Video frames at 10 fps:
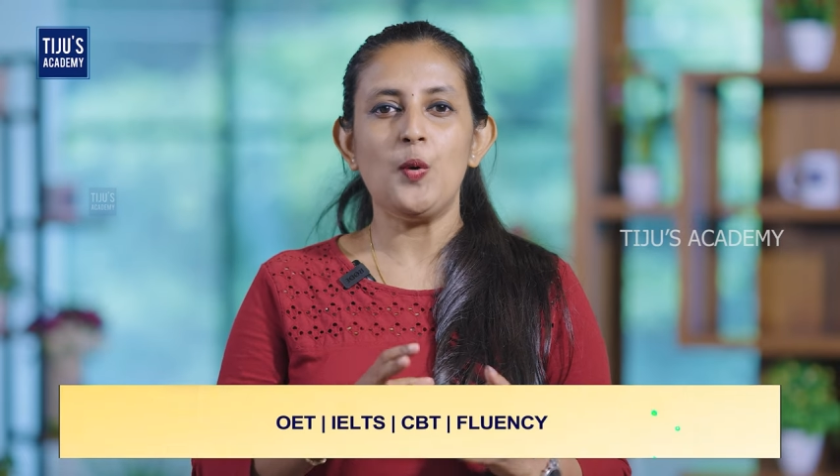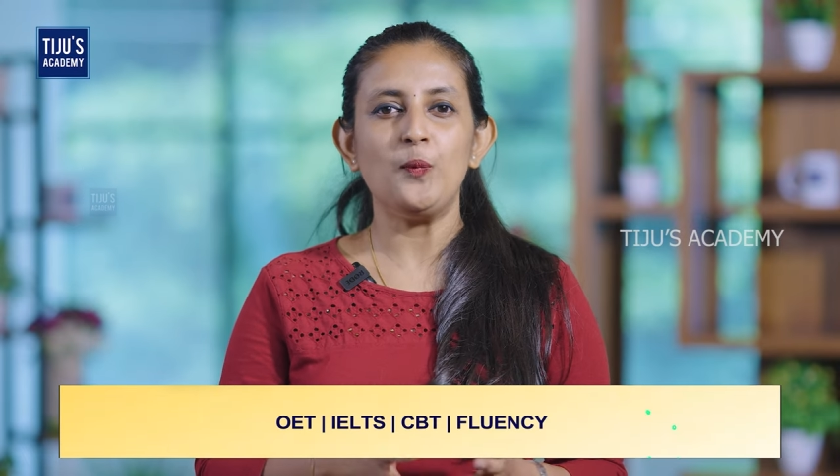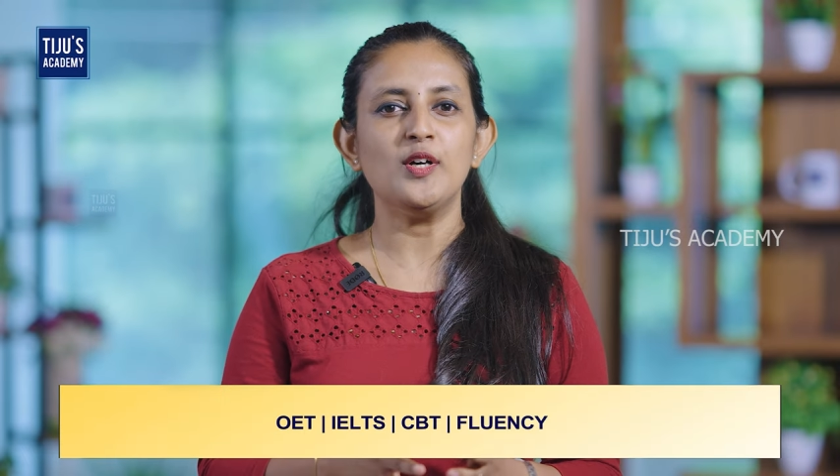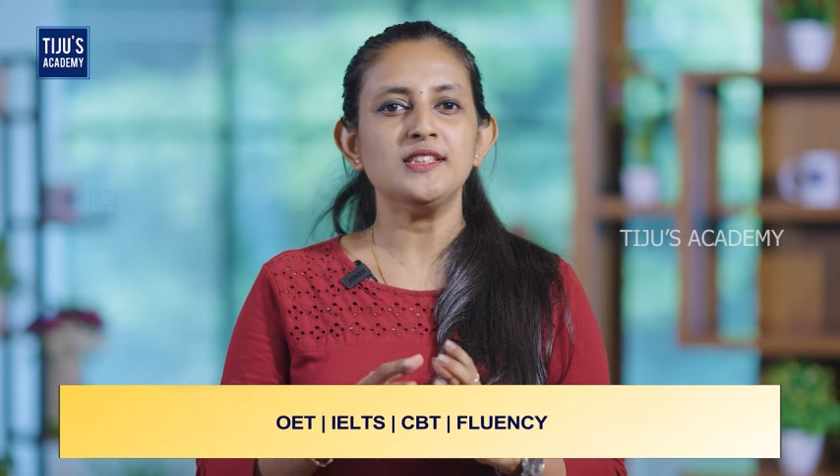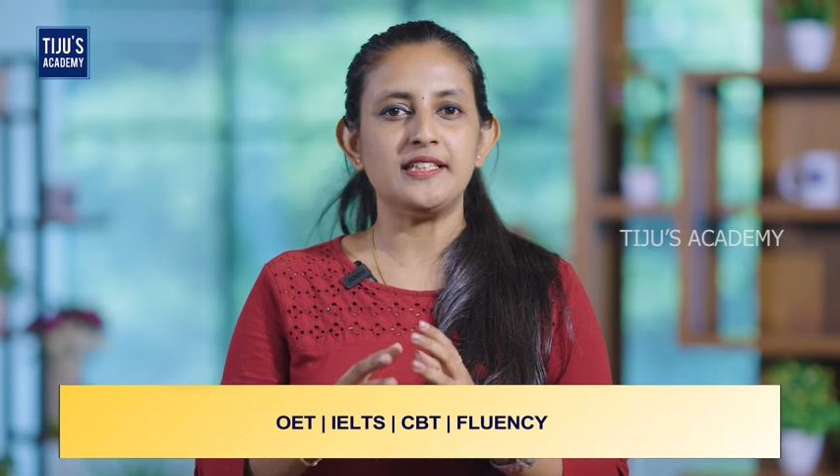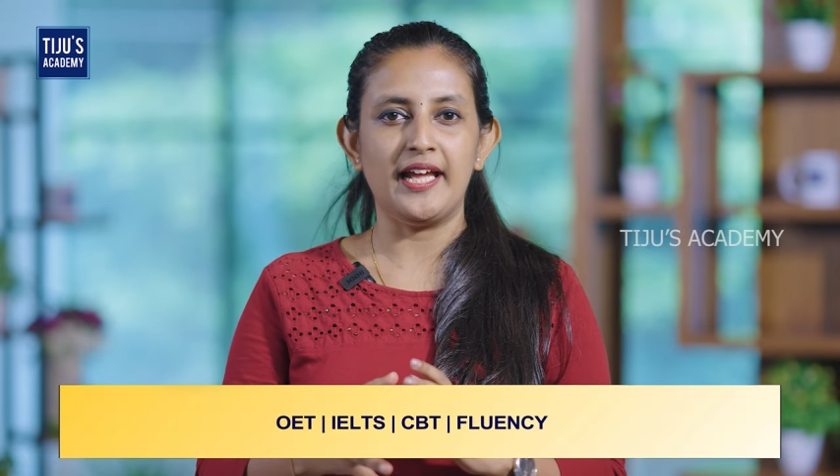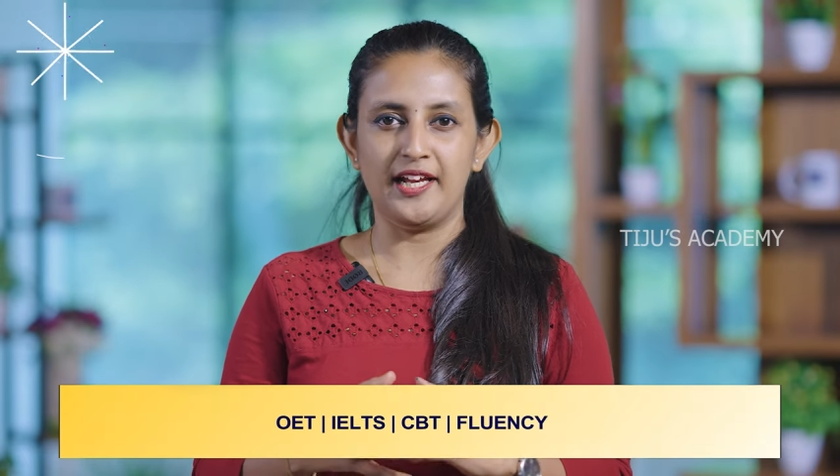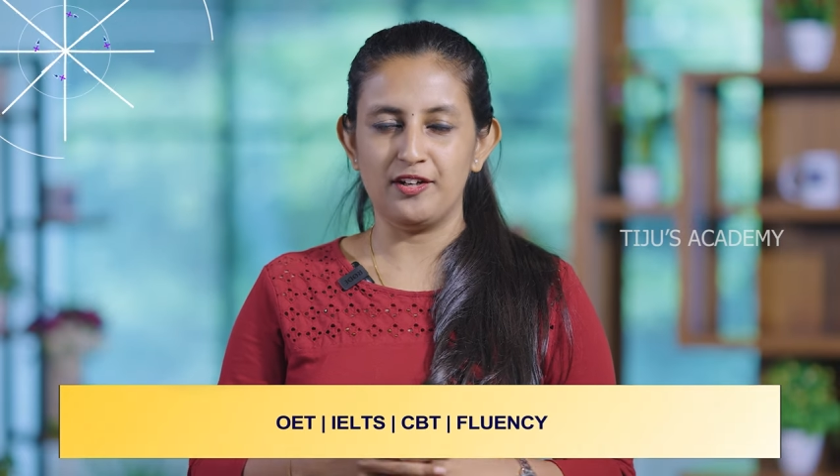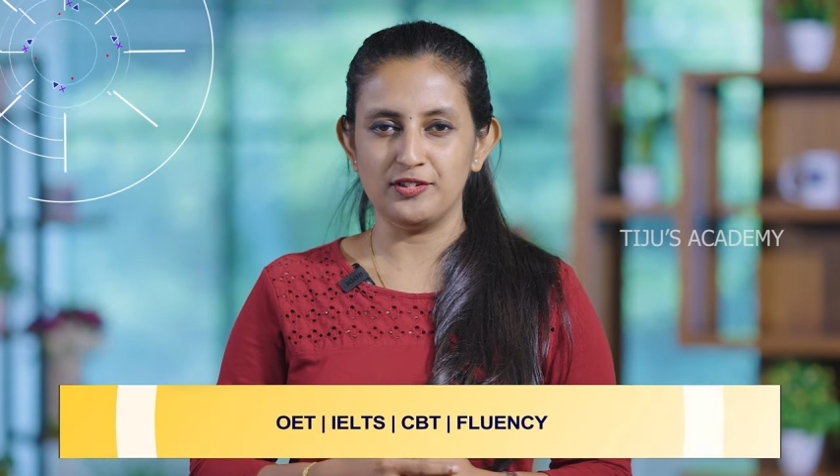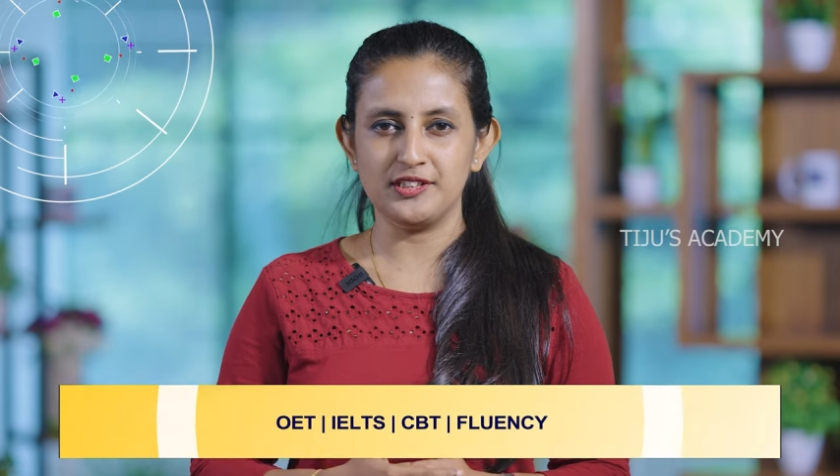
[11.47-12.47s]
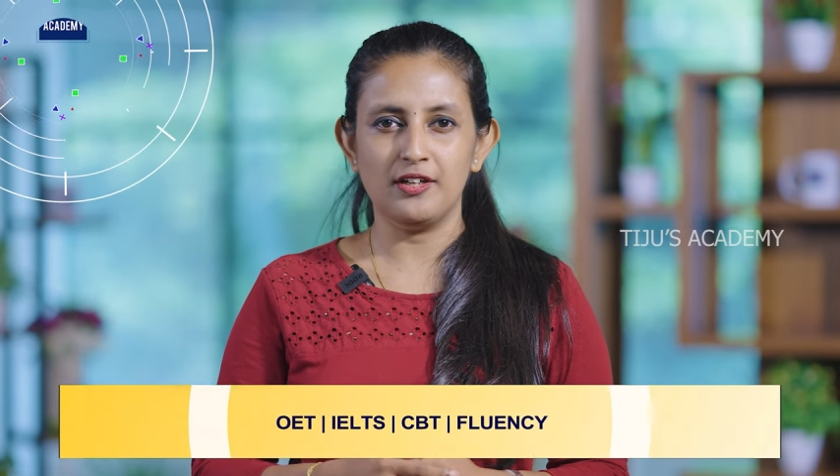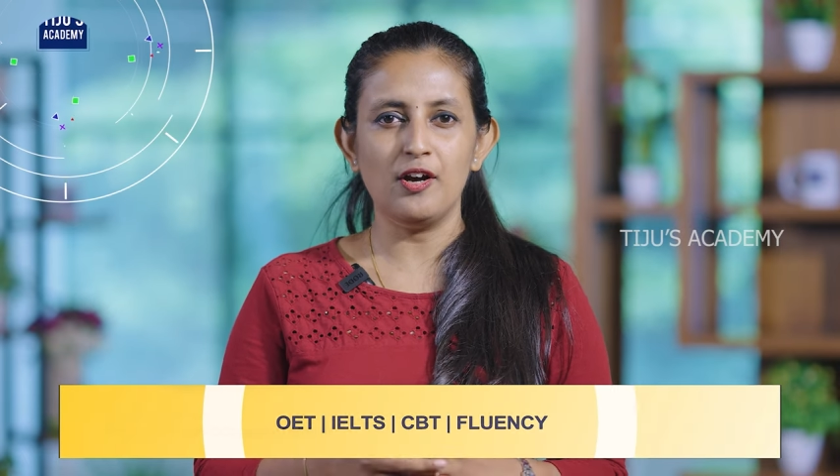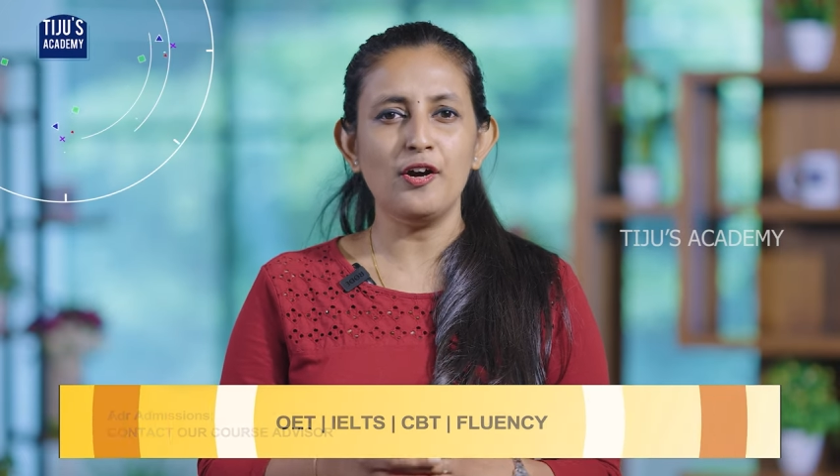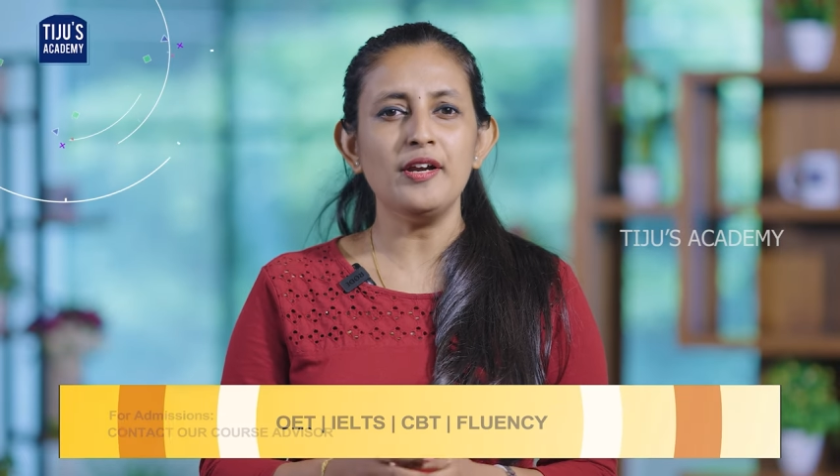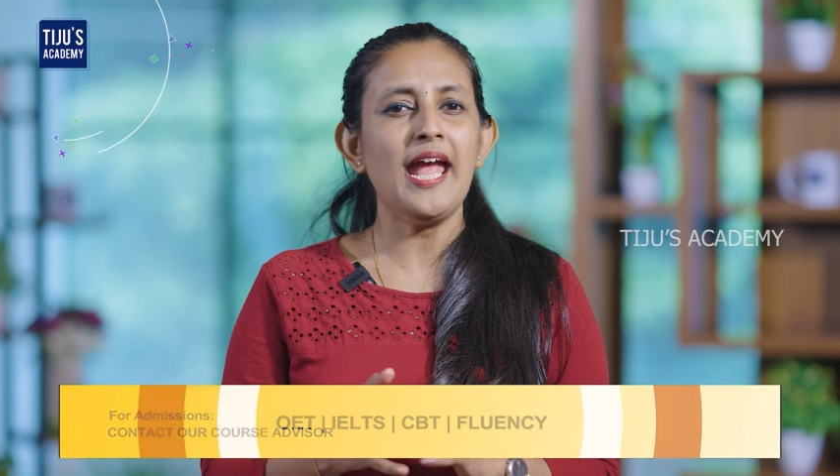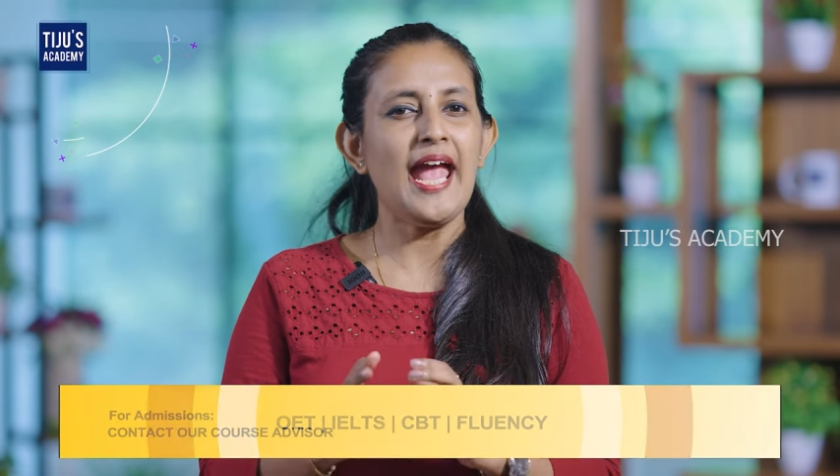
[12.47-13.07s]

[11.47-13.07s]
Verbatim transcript: was diagnosed or